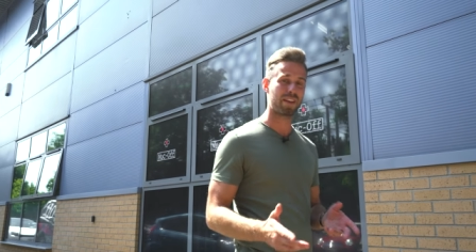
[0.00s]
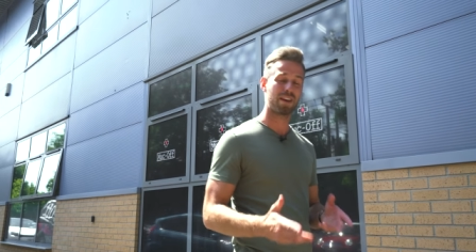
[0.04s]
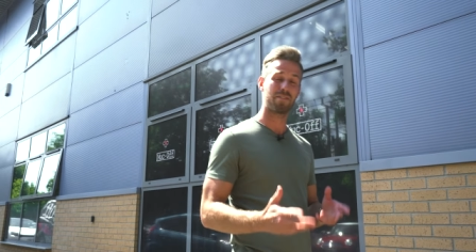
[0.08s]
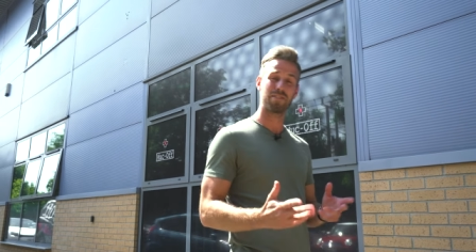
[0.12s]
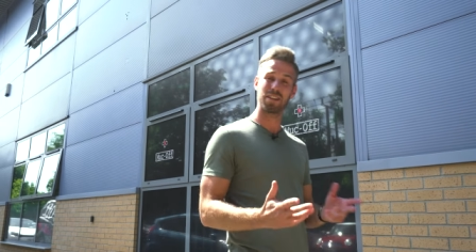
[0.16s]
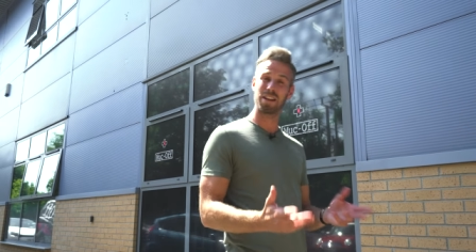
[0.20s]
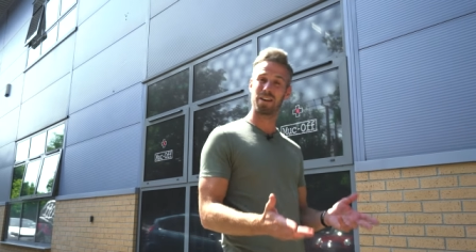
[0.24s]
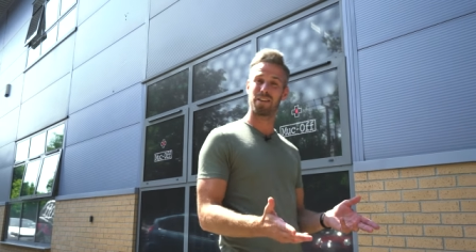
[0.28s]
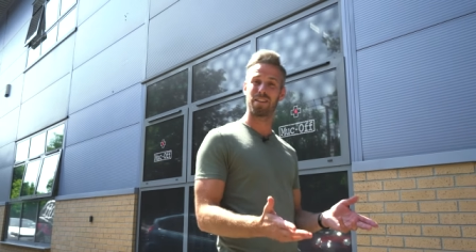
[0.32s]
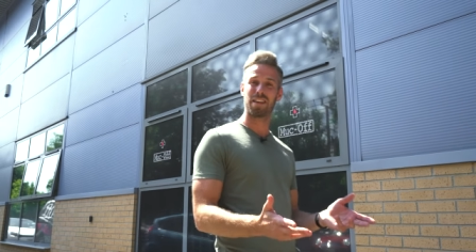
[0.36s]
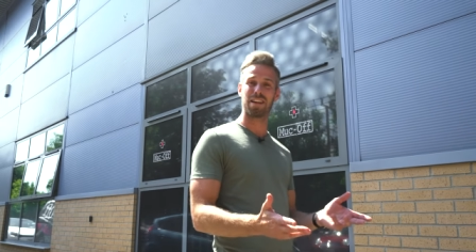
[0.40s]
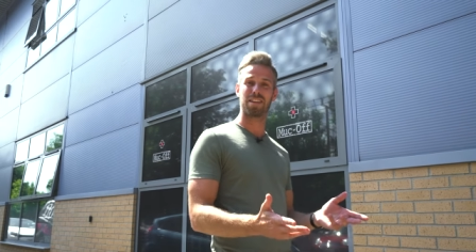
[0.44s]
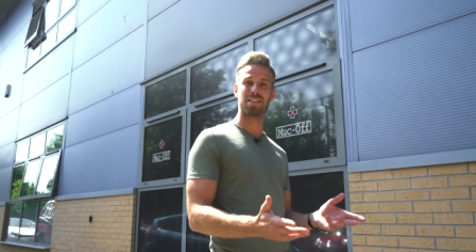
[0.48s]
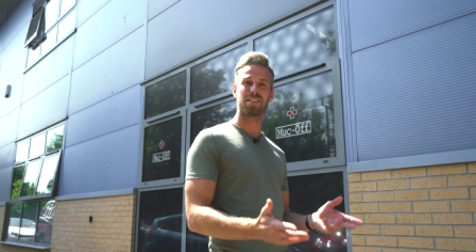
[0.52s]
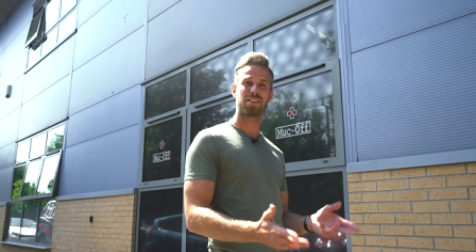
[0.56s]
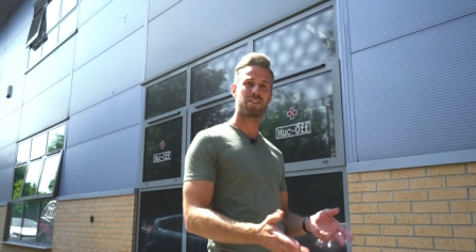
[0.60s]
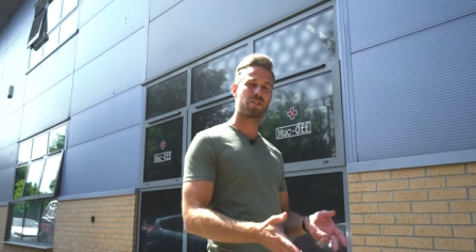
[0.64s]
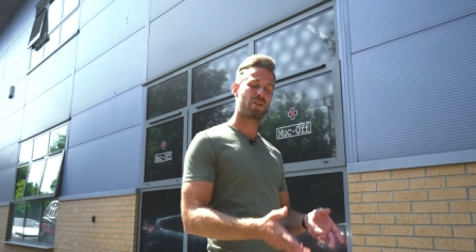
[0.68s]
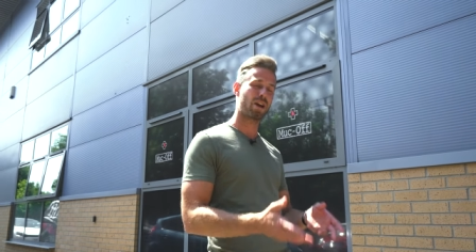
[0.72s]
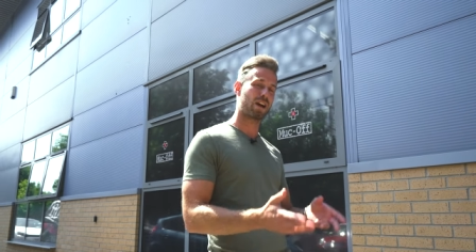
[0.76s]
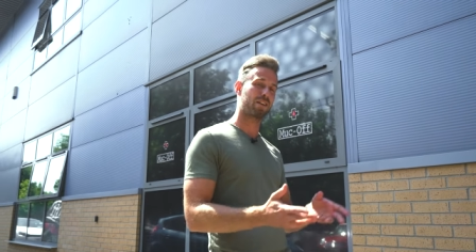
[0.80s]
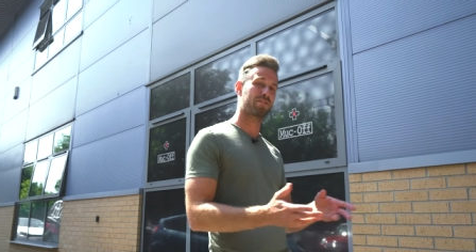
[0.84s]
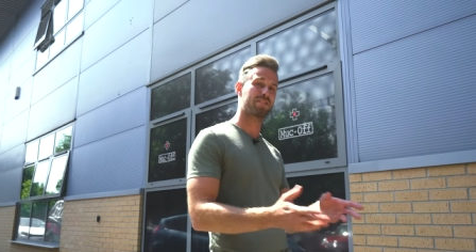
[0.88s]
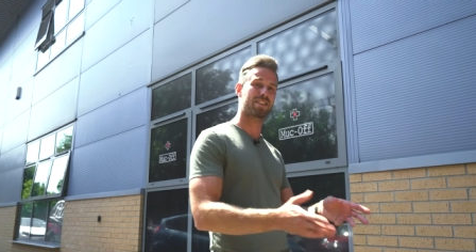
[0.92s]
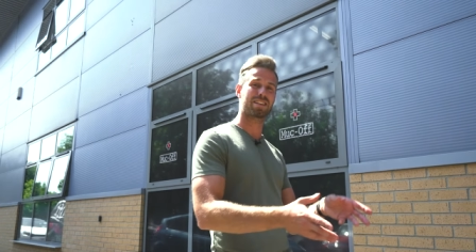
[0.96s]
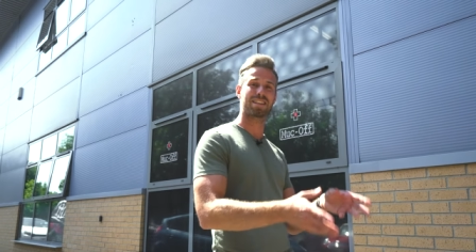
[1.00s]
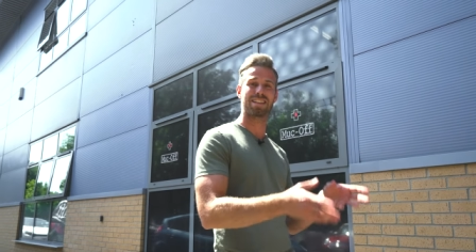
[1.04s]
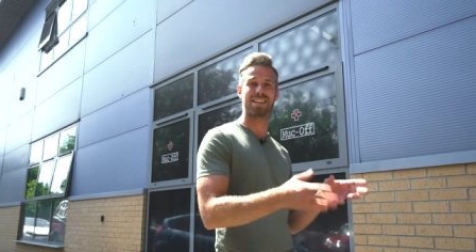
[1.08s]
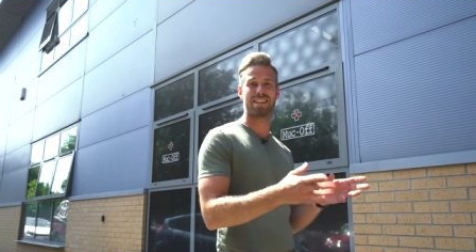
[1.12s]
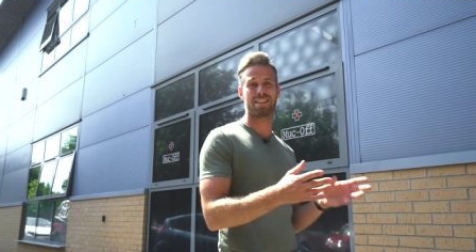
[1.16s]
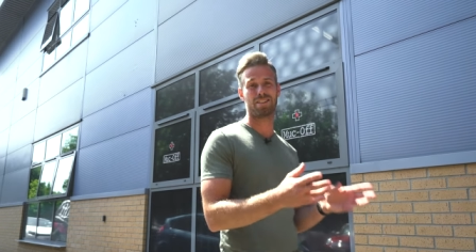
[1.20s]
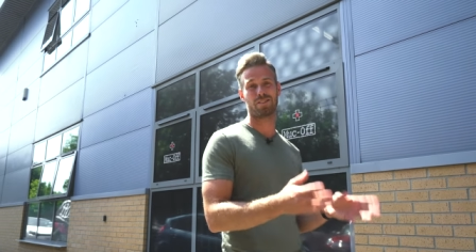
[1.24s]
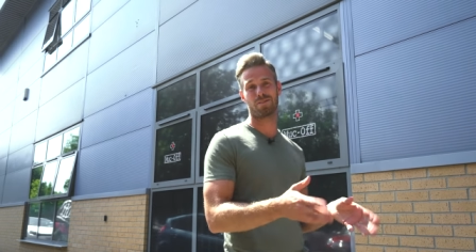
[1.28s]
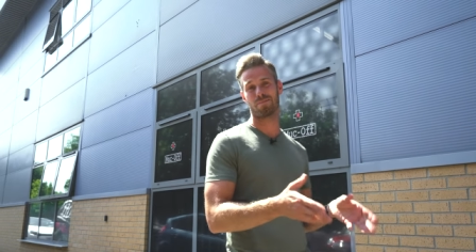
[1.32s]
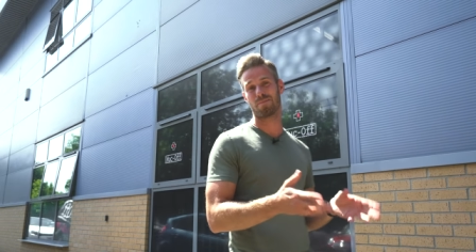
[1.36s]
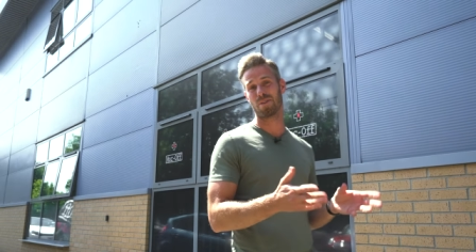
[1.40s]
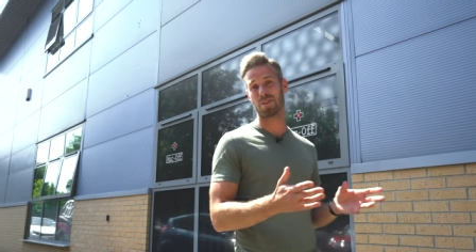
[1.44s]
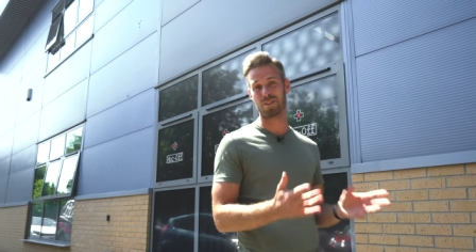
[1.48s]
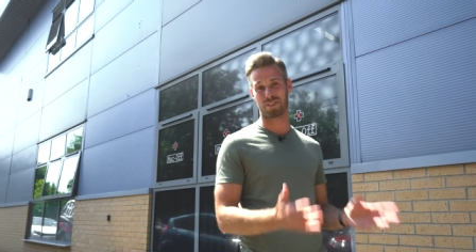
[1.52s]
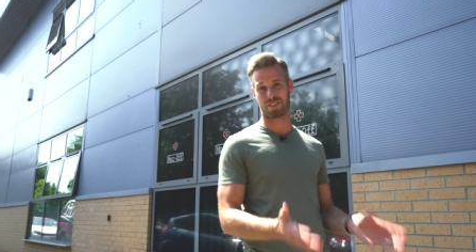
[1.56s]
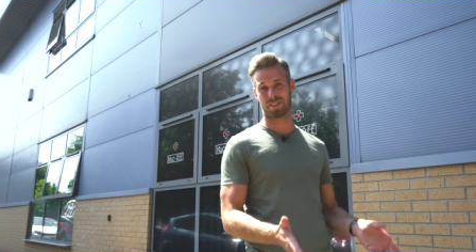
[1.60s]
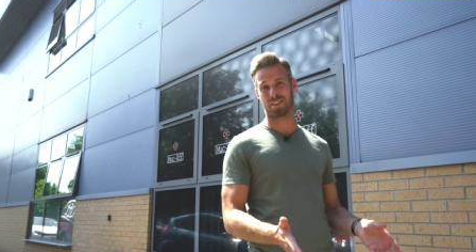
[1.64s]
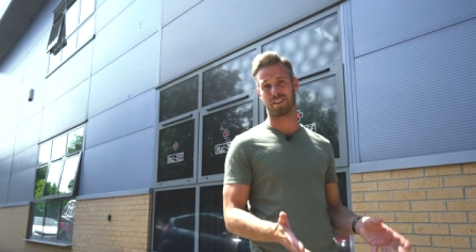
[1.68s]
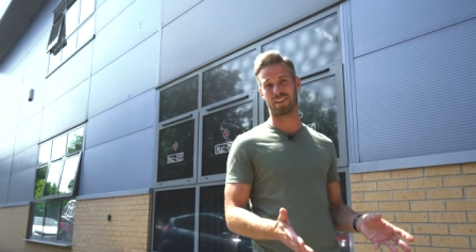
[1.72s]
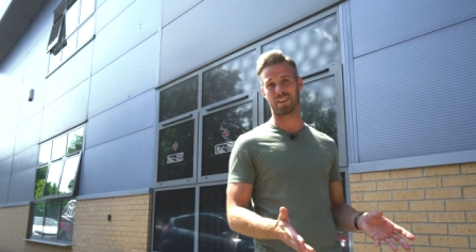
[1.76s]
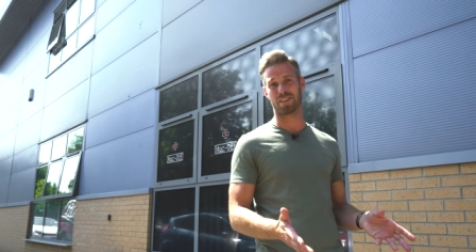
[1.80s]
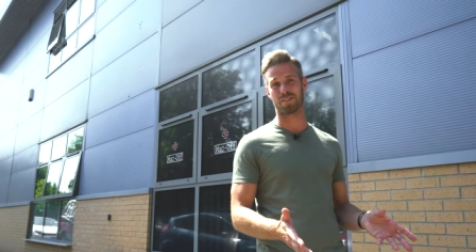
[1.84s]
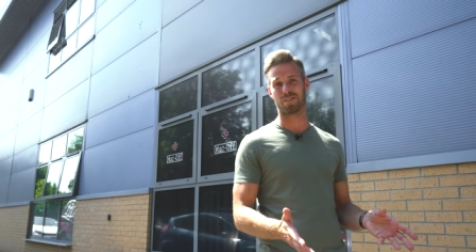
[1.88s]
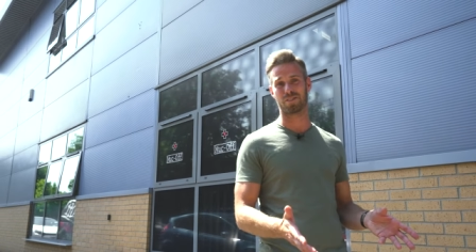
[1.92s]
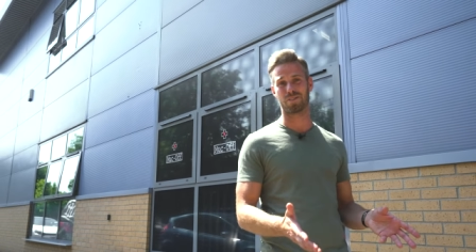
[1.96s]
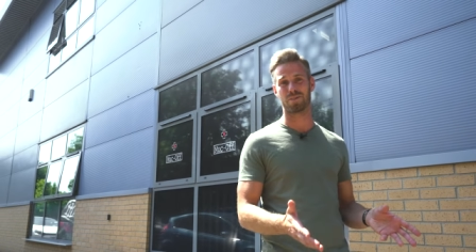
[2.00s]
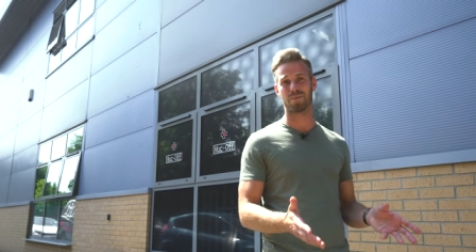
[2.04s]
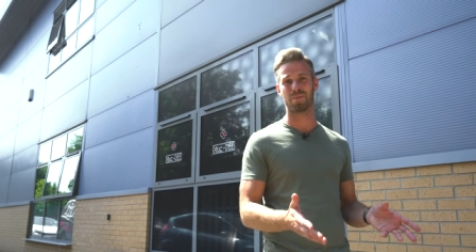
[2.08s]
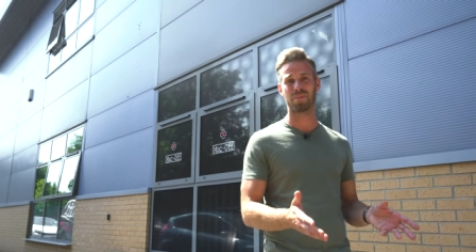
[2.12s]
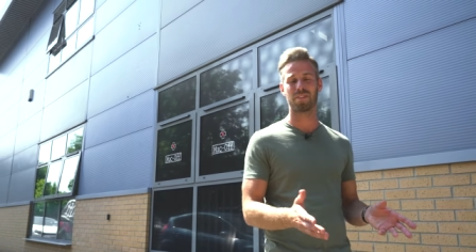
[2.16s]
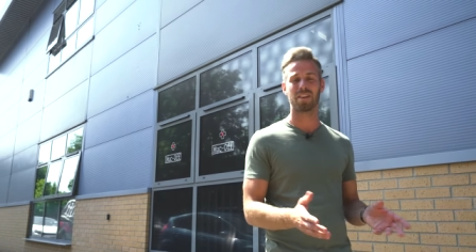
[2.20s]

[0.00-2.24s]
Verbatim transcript: every now and then you have to clean your motorcycle.